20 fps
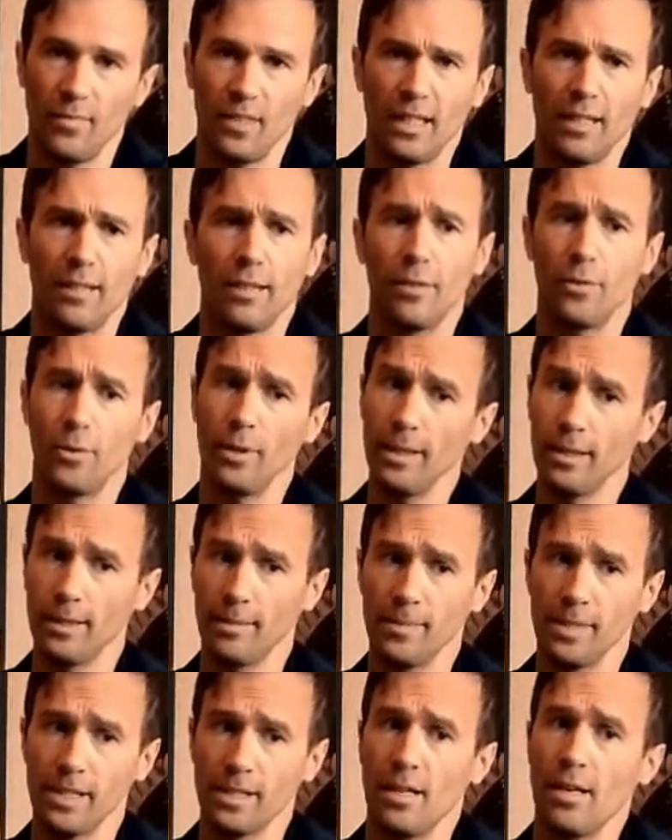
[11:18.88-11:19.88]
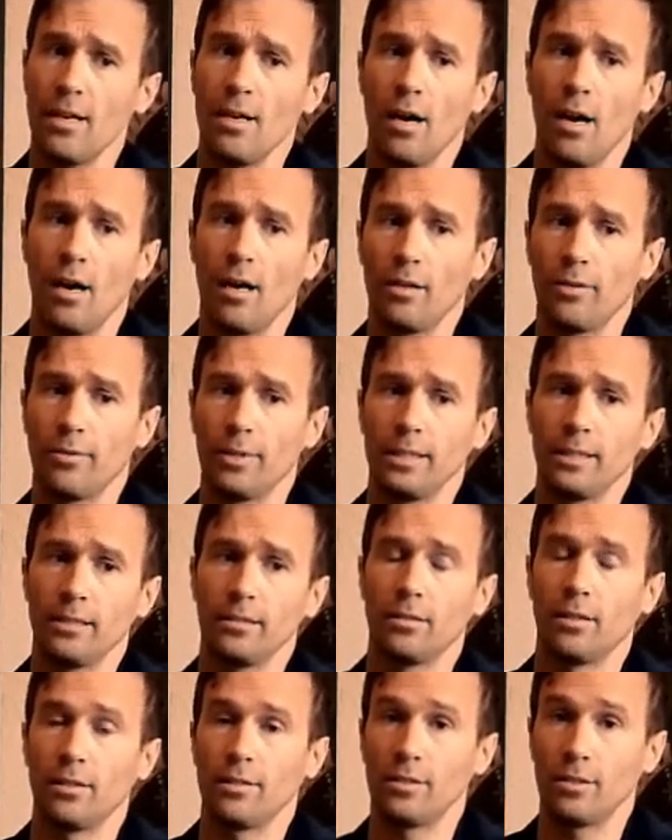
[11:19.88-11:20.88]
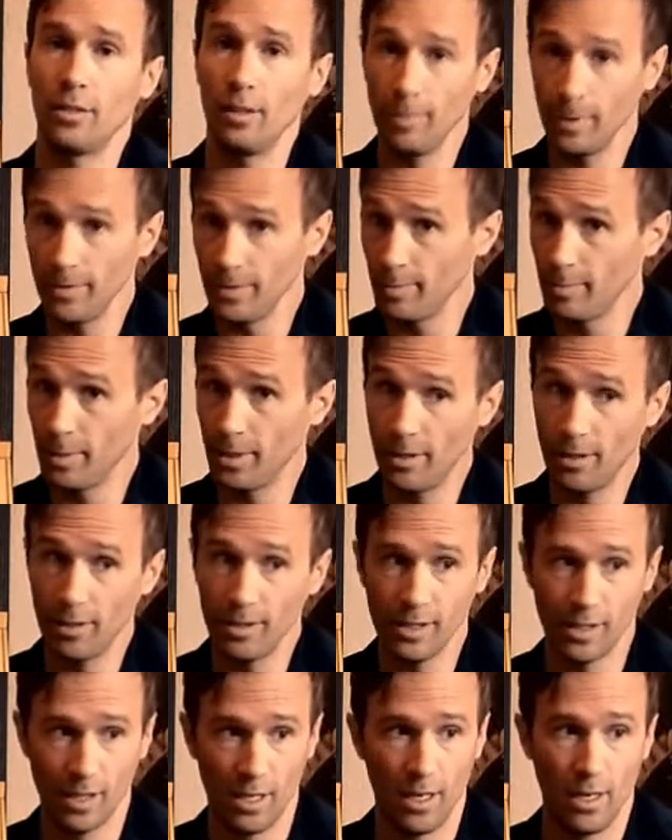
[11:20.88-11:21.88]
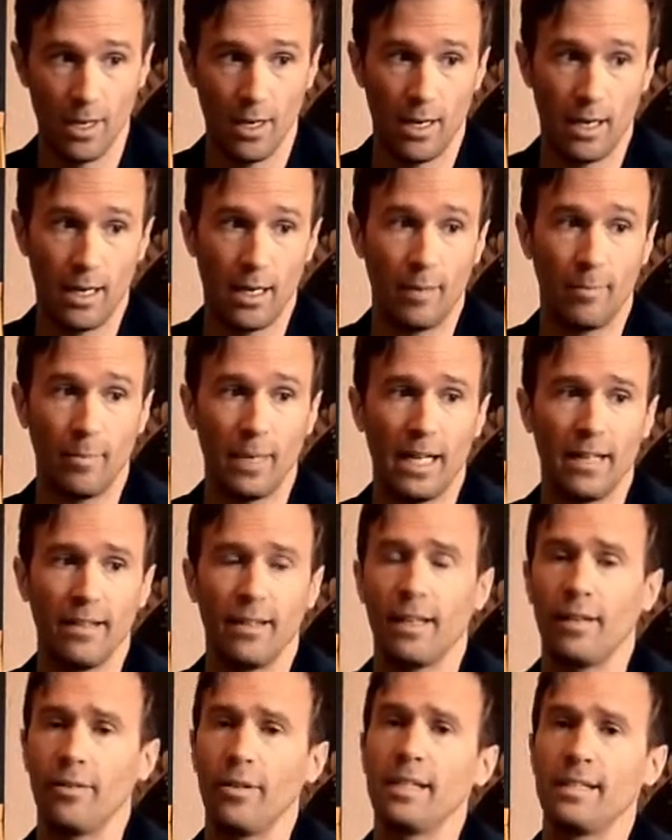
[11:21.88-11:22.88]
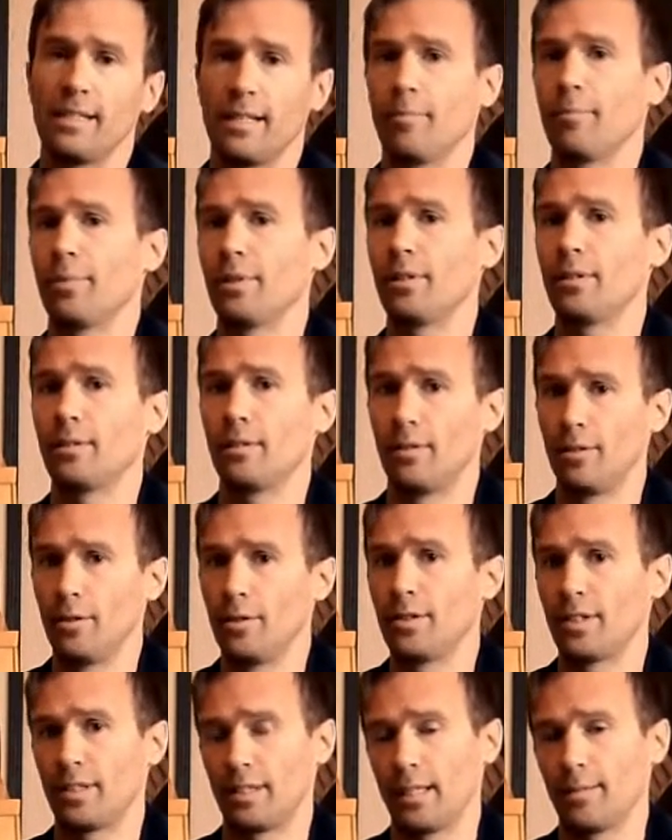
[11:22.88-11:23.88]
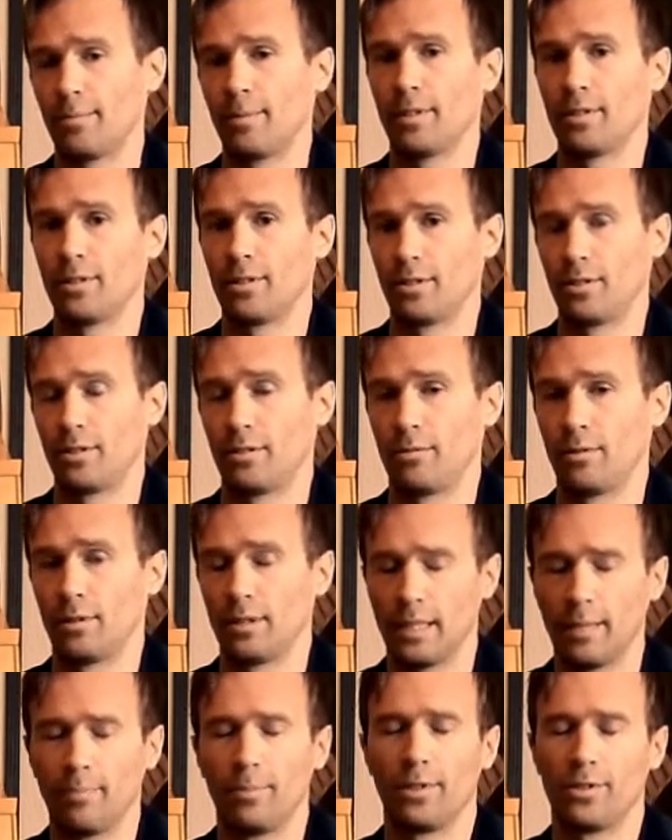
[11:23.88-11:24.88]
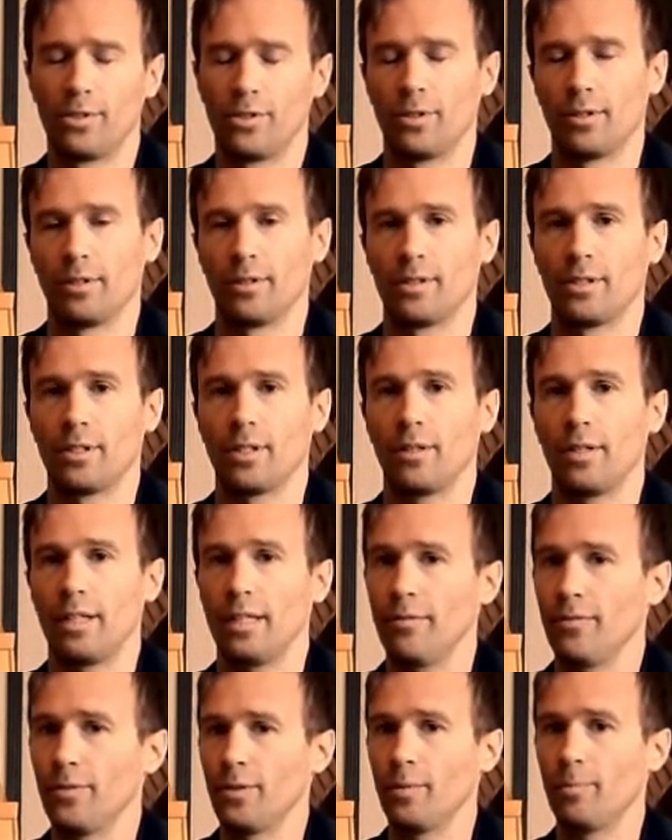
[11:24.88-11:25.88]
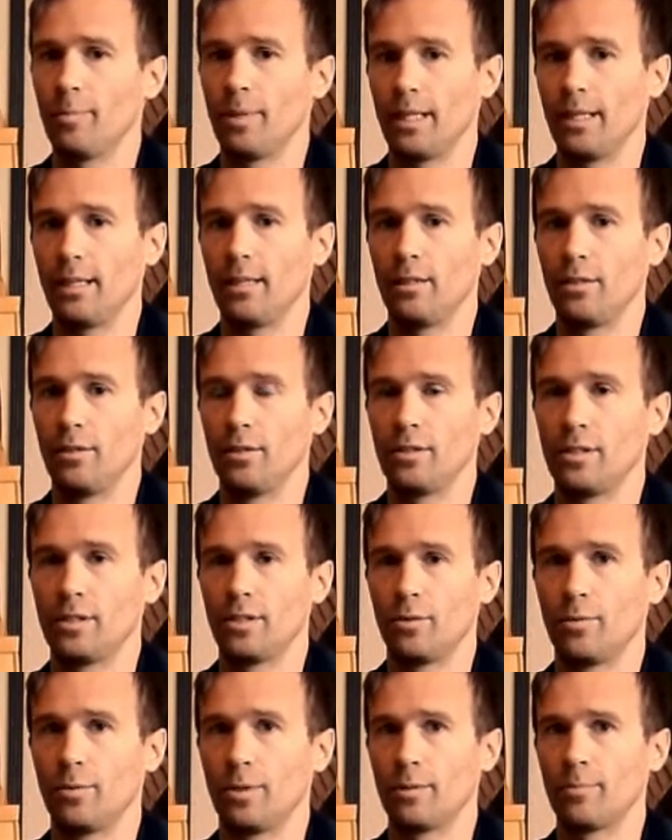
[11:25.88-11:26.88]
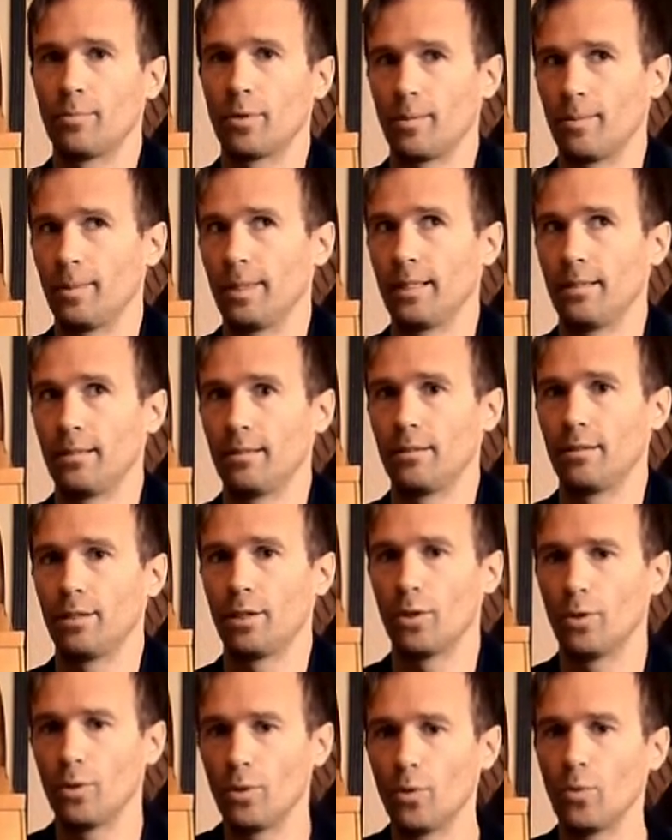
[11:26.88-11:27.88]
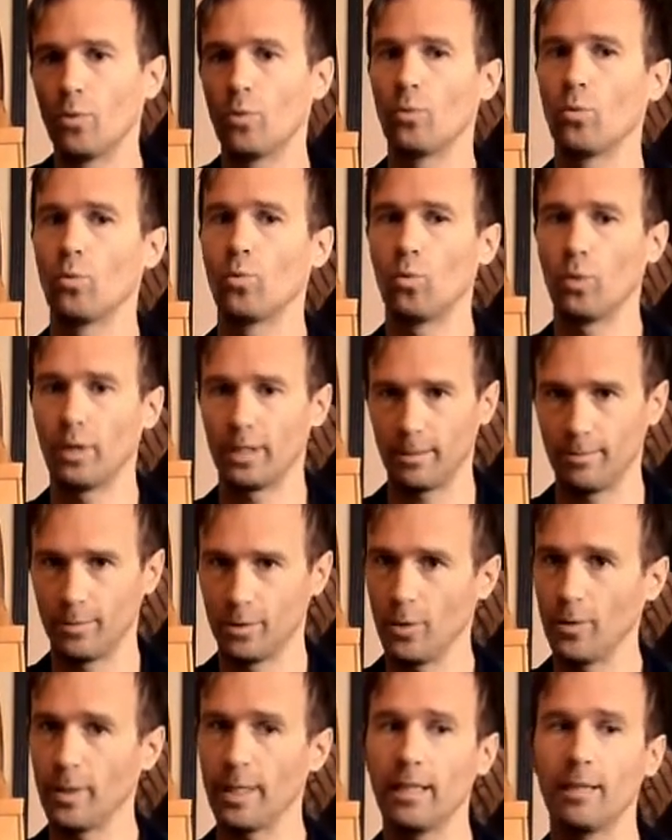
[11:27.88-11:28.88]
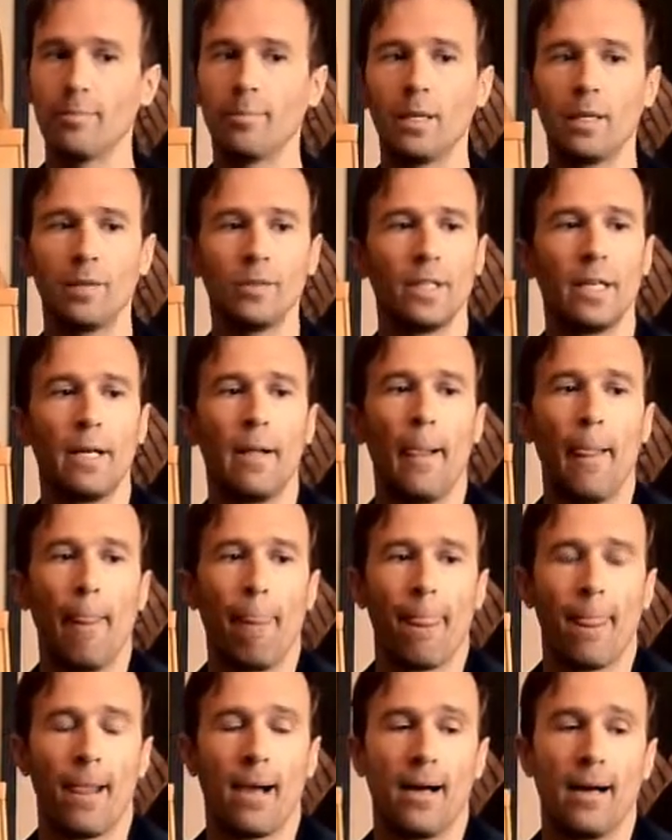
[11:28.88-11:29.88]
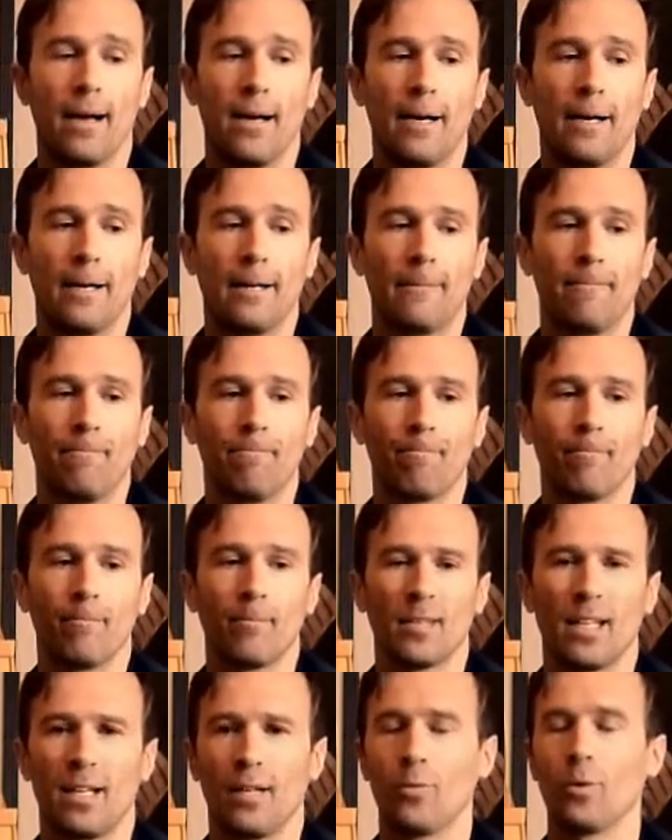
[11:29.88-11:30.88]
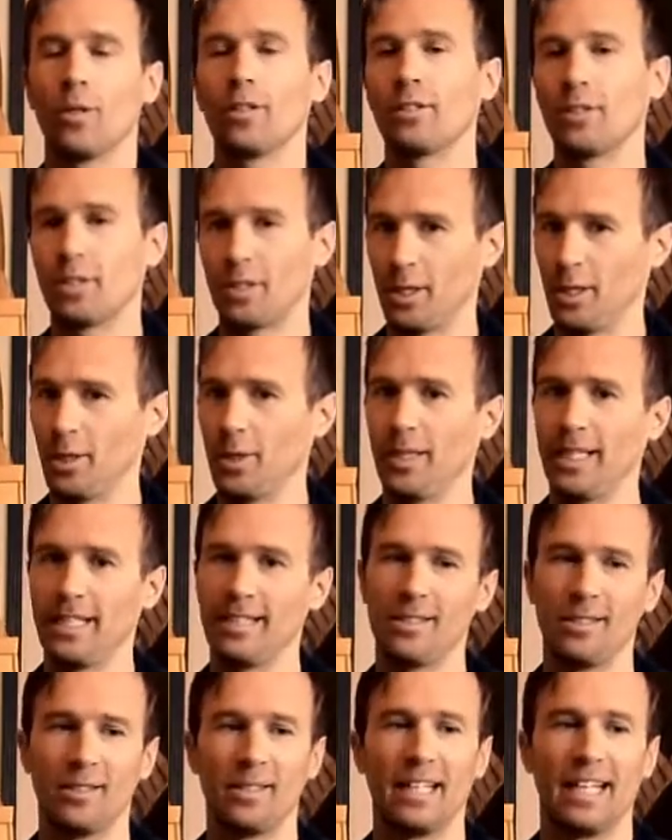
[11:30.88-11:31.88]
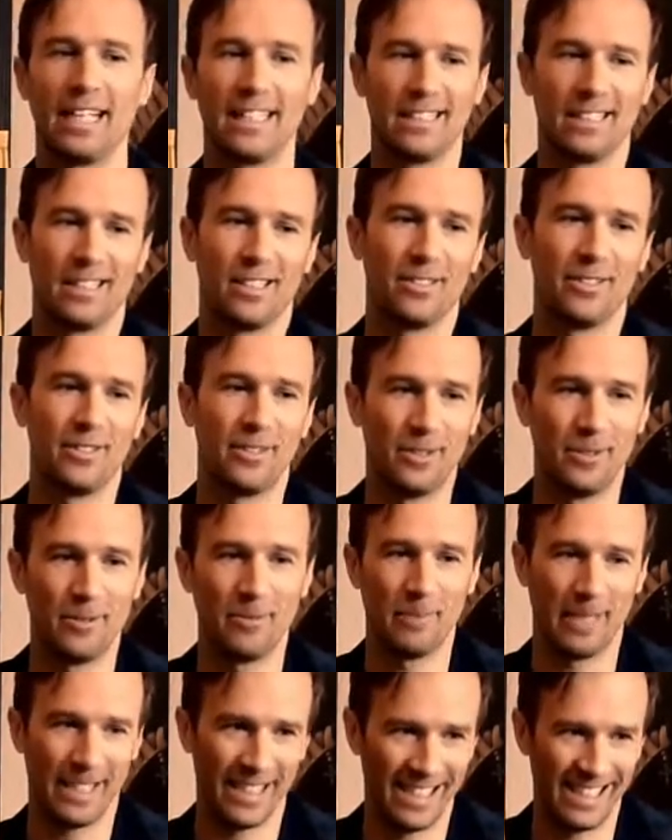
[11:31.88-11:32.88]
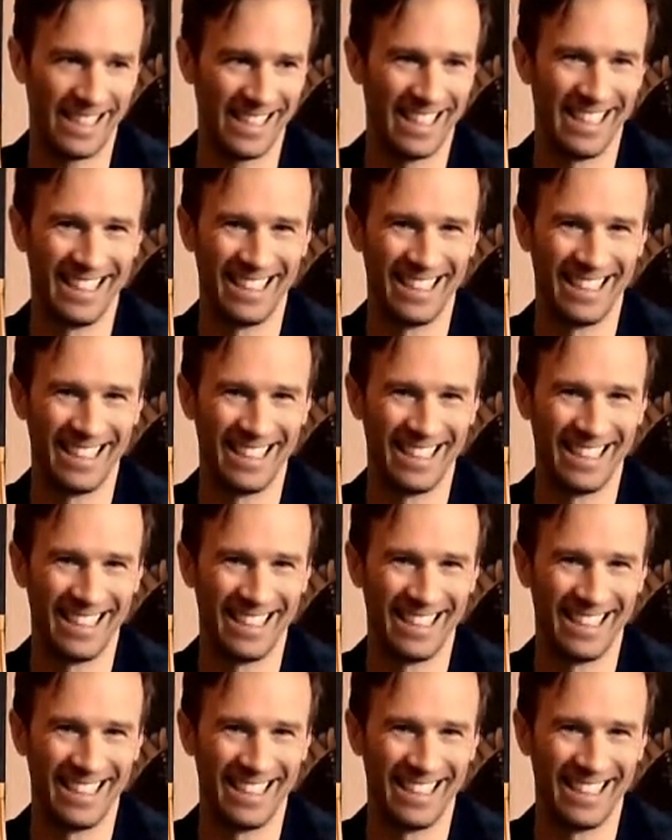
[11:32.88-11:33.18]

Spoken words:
The rhythms are written on top of the bars and they resemble lute tablature. So if you play lute you would probably know what I'm talking about. I won't go into that now too much.